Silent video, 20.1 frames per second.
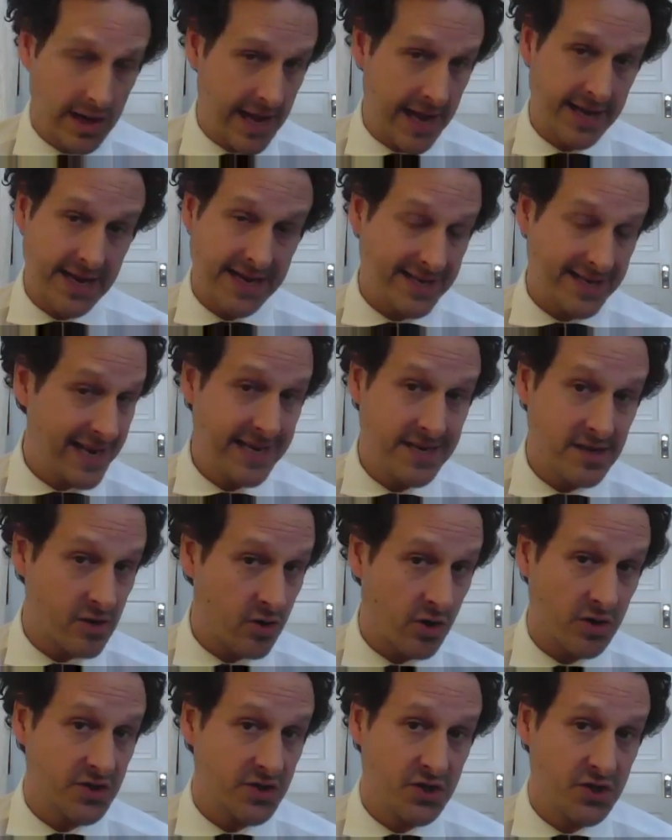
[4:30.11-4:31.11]
and indeed
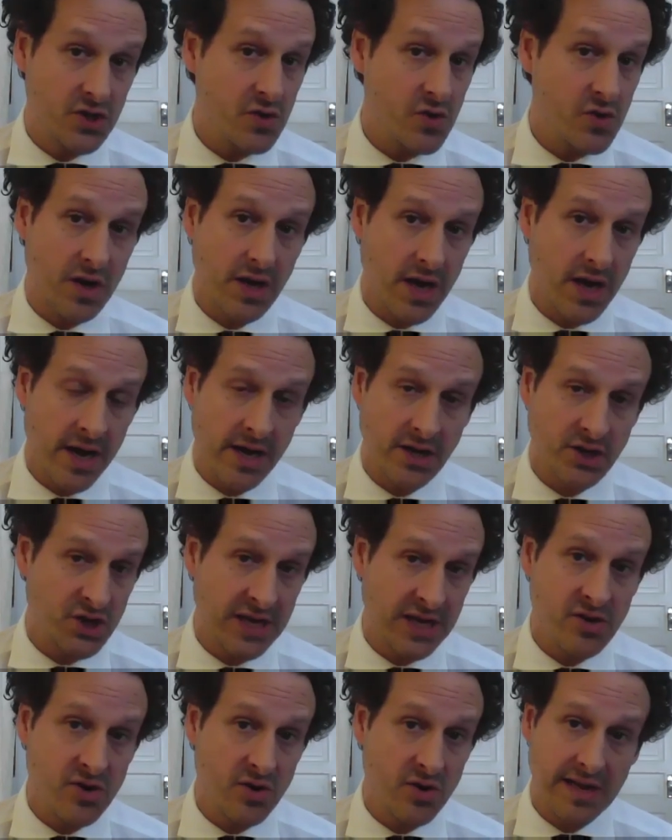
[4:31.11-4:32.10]
across Duke
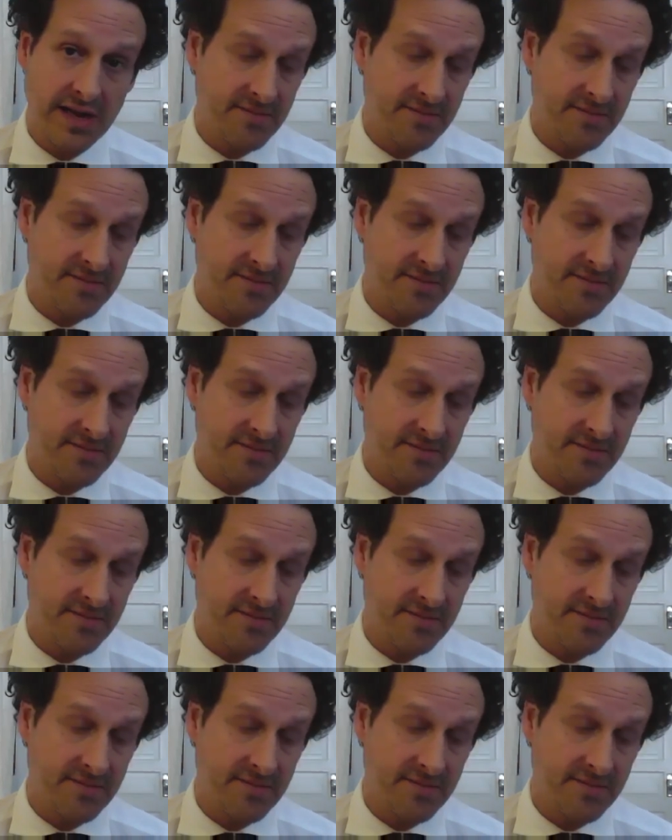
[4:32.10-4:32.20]
generally.